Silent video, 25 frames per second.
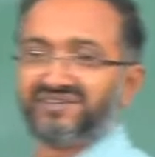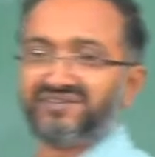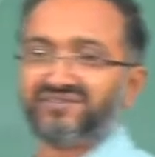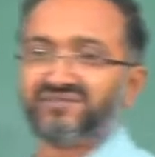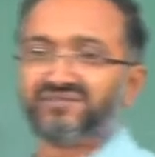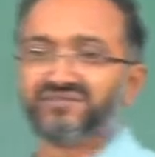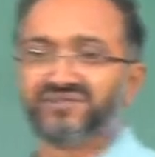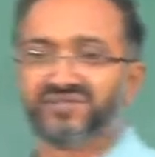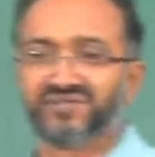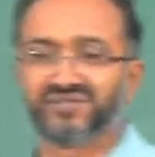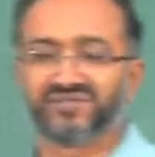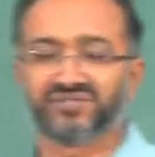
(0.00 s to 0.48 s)

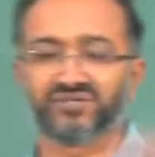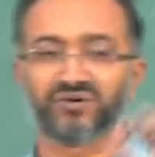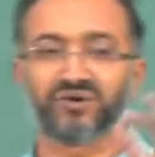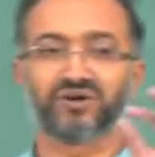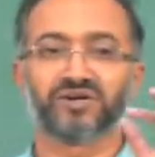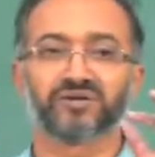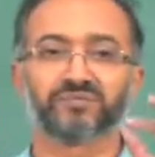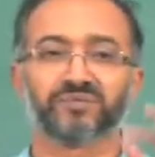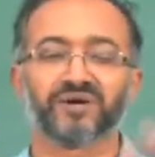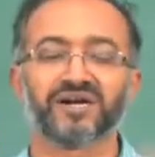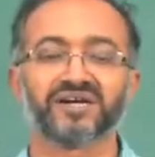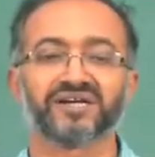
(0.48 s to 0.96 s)
there is
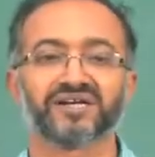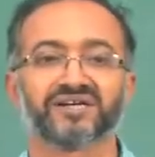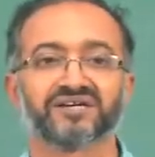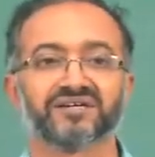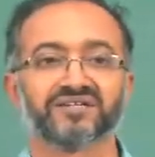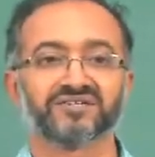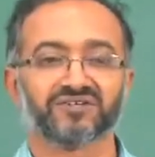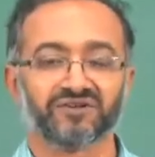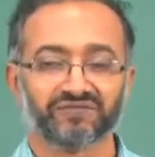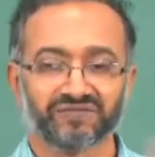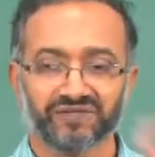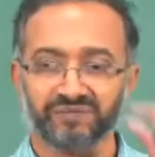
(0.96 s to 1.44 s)
solid
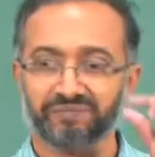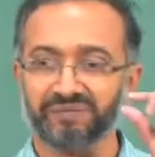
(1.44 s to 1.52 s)
particles of the